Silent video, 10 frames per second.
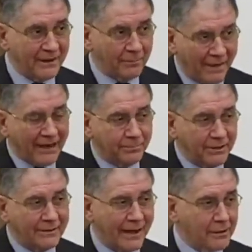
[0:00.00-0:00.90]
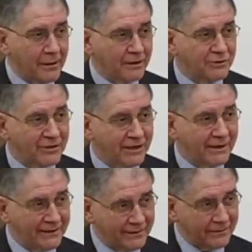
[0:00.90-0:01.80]
there might be texts free
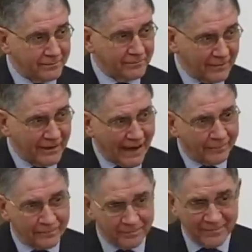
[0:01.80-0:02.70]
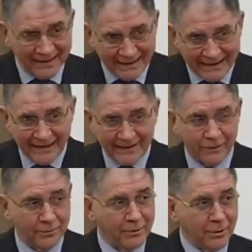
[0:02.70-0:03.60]
Scheler that come nearer
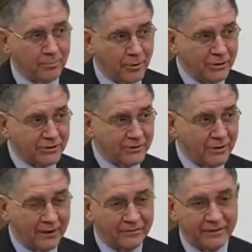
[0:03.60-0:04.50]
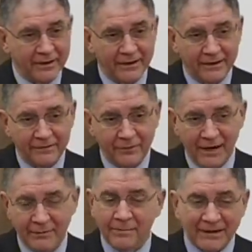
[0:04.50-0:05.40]
to this position of von
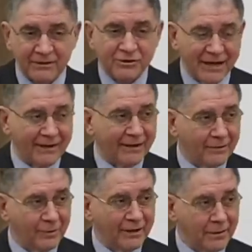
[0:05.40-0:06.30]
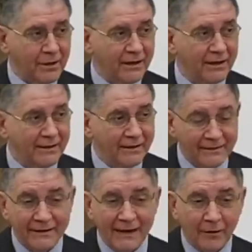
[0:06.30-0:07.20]
Hildebrand. But in general, we can say
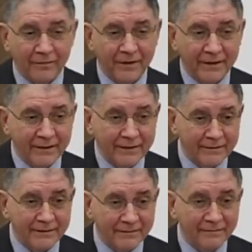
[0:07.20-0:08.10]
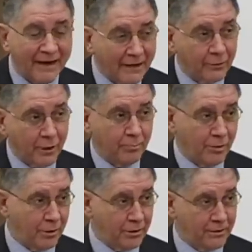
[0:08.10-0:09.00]
the idea of the value
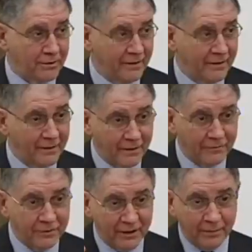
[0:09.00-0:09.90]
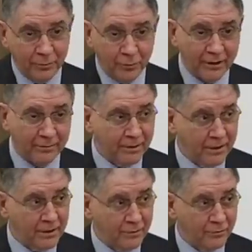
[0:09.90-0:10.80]
response of the
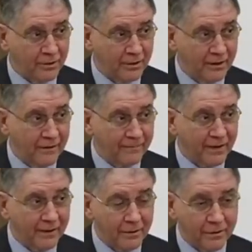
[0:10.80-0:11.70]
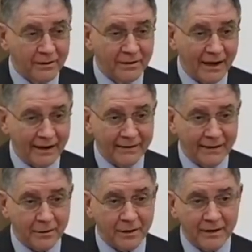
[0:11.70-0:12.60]
Gebührenbeziehung within the
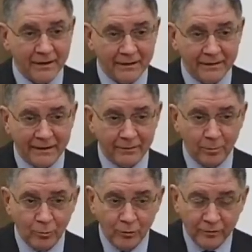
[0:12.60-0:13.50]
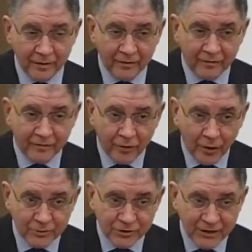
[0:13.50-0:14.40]
ideas that move
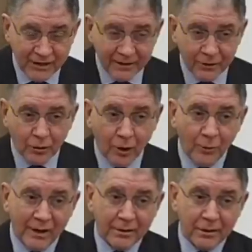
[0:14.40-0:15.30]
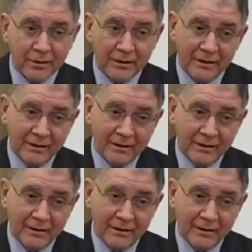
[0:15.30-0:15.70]
from Scheler towards